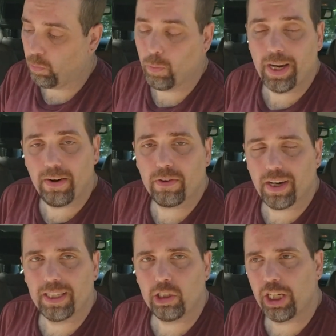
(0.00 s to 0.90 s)
whenever
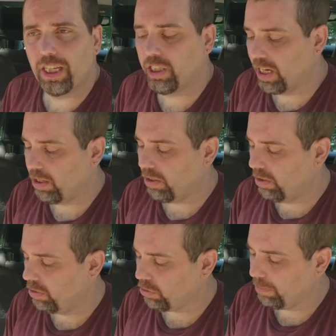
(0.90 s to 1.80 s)
I change out
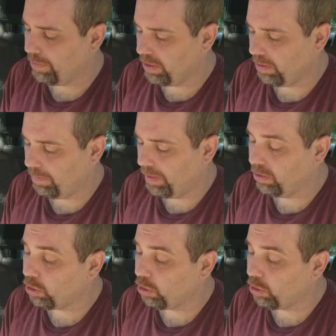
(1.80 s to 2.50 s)
the serpentine belt,